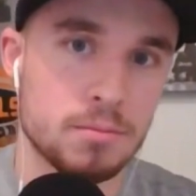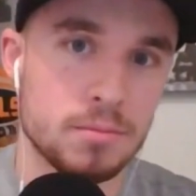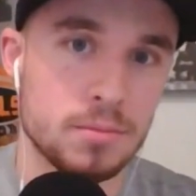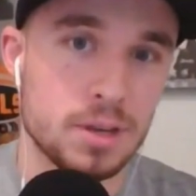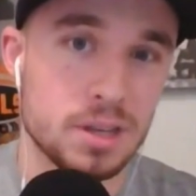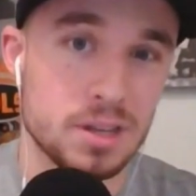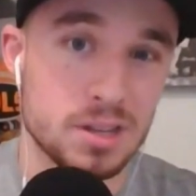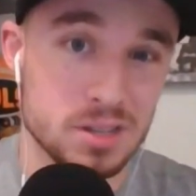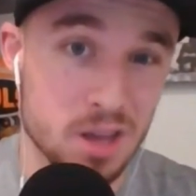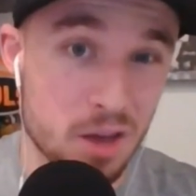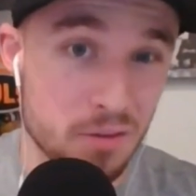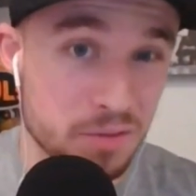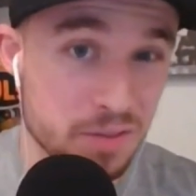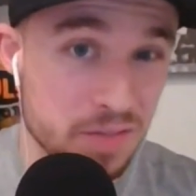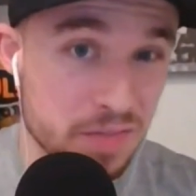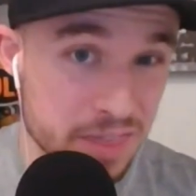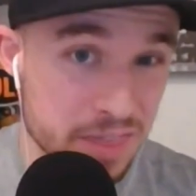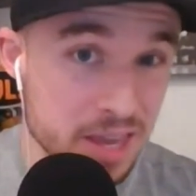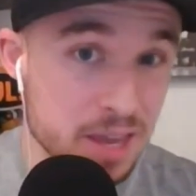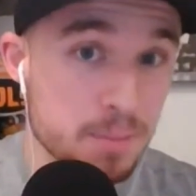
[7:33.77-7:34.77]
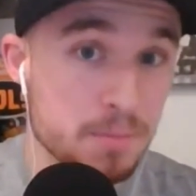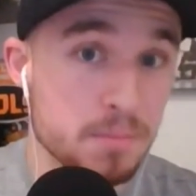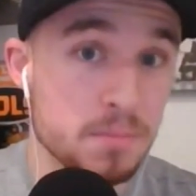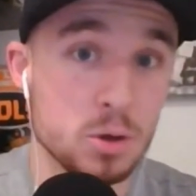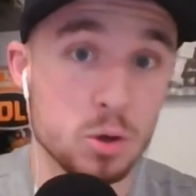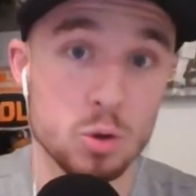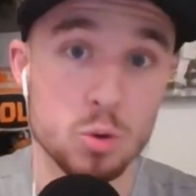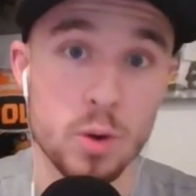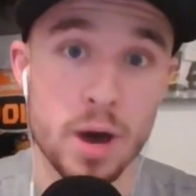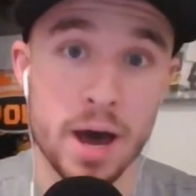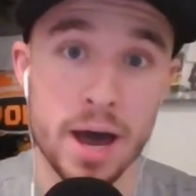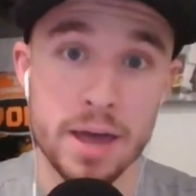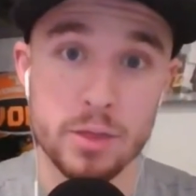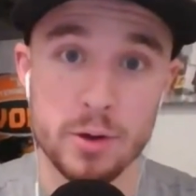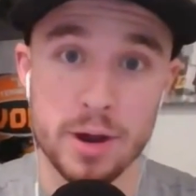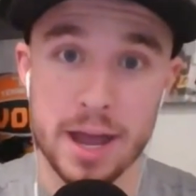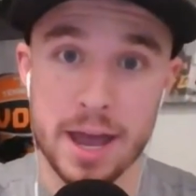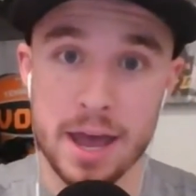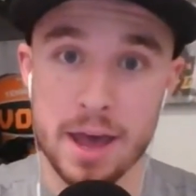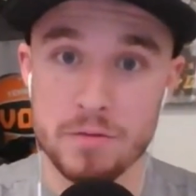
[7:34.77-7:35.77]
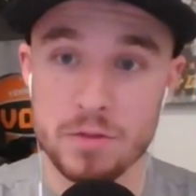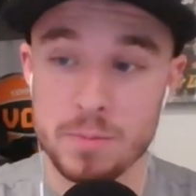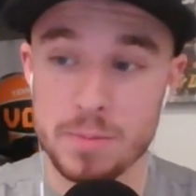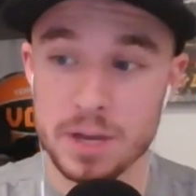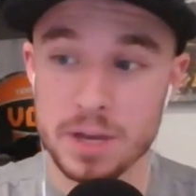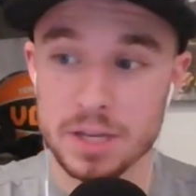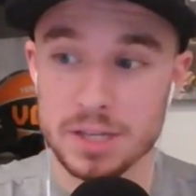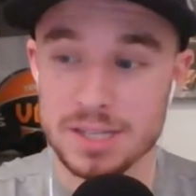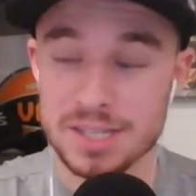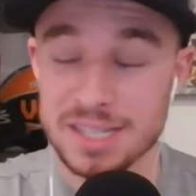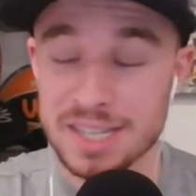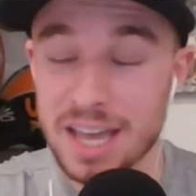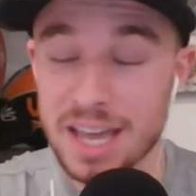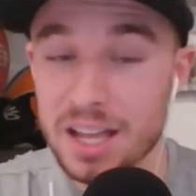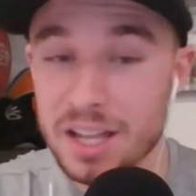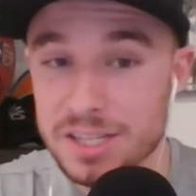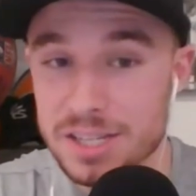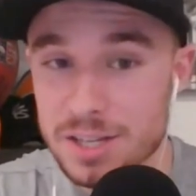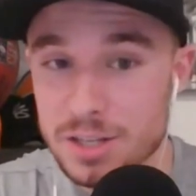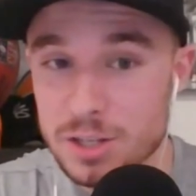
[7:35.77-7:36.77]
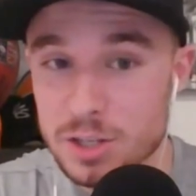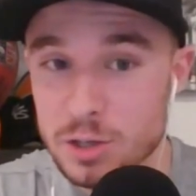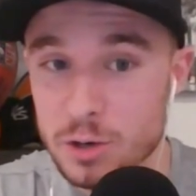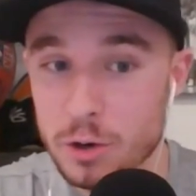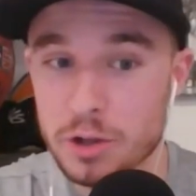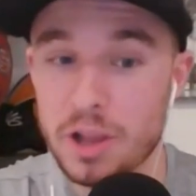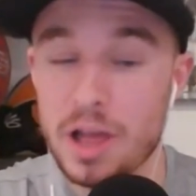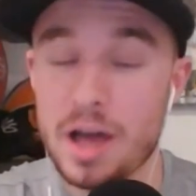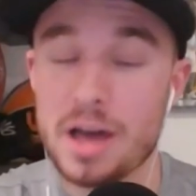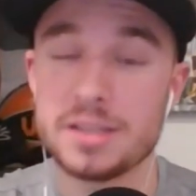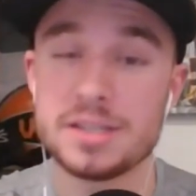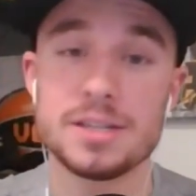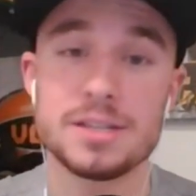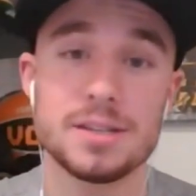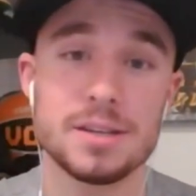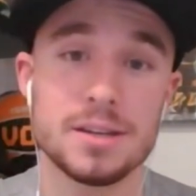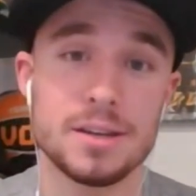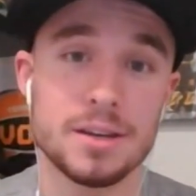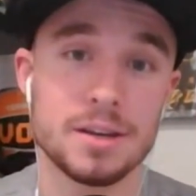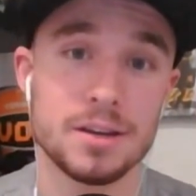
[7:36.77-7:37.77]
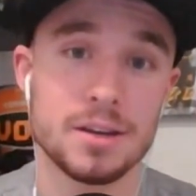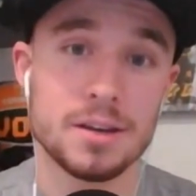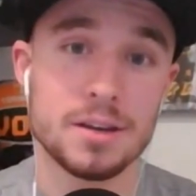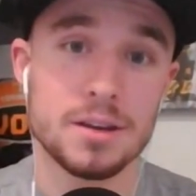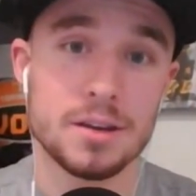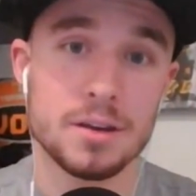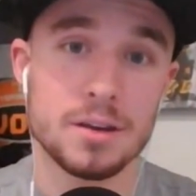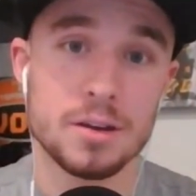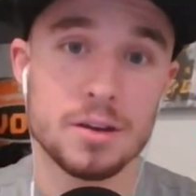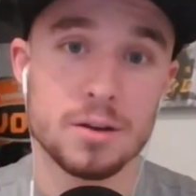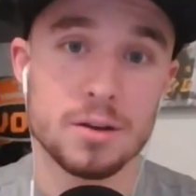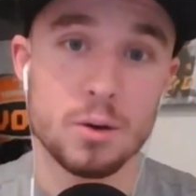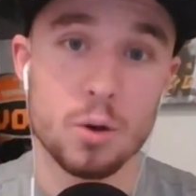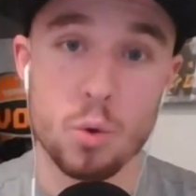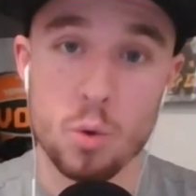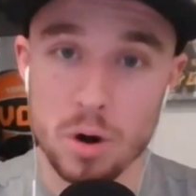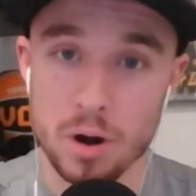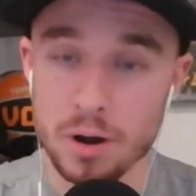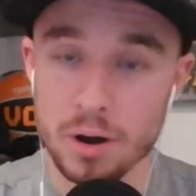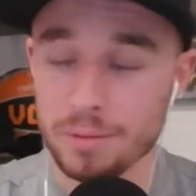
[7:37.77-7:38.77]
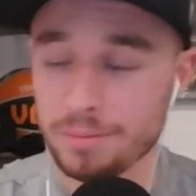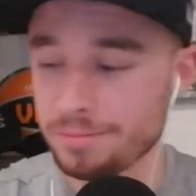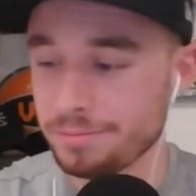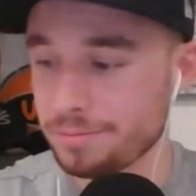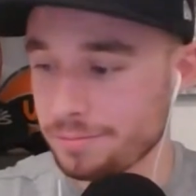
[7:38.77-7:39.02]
It is often them who either have the biggest skeletons in their closet or